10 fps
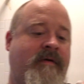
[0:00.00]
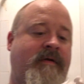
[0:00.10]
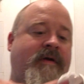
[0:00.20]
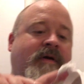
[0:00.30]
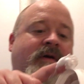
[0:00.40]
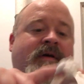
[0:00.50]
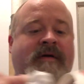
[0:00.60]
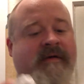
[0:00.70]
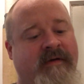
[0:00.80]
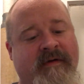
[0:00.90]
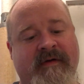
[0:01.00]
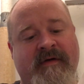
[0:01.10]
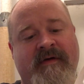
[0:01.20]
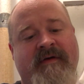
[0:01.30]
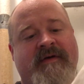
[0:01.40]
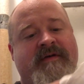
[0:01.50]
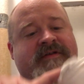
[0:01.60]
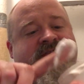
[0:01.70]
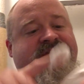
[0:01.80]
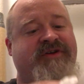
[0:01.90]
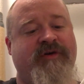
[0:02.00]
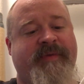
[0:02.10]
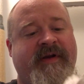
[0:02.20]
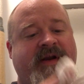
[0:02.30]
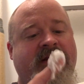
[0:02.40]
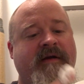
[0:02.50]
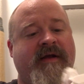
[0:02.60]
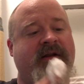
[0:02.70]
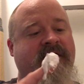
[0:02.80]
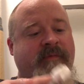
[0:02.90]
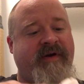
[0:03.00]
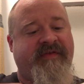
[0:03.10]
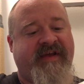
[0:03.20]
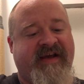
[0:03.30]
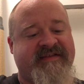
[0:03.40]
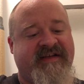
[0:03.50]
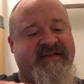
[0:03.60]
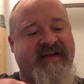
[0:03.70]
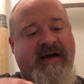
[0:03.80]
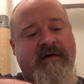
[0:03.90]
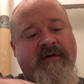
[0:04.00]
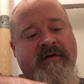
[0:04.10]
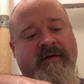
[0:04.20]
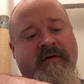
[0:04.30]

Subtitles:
I'm gonna scoop in here, get a little bit of the excess out.